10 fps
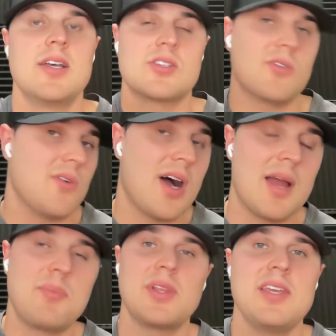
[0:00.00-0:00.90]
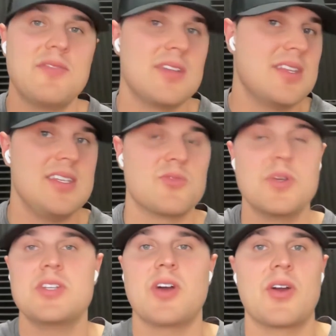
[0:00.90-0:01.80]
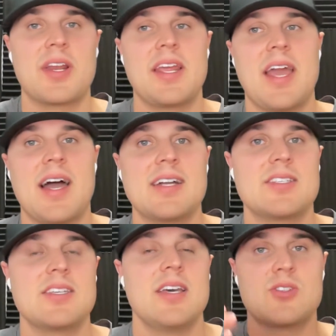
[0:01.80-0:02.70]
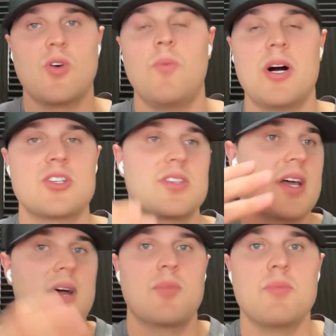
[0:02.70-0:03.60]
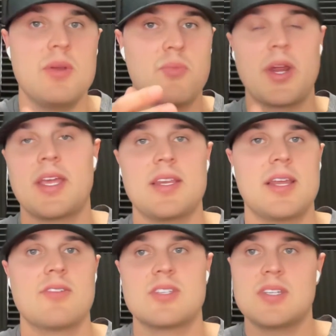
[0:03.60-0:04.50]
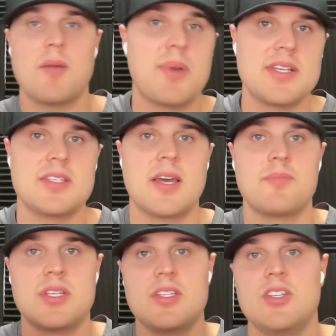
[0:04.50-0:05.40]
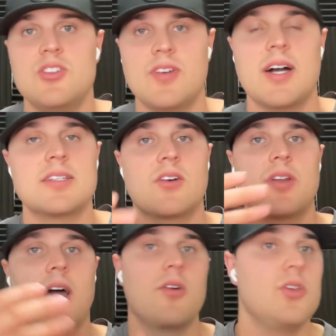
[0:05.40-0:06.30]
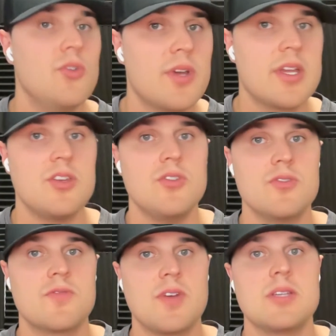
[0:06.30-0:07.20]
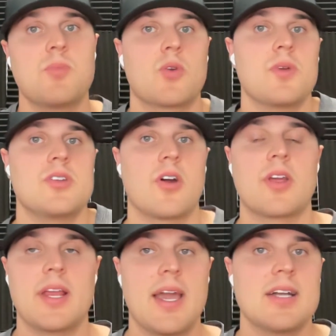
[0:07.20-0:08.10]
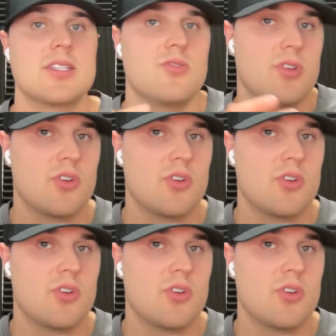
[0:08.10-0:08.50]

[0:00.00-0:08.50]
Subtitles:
So I believe in these retargeting ads so much that I'm going to be breaking down step by step to teach you guys on how you can use Facebook retargeting ads to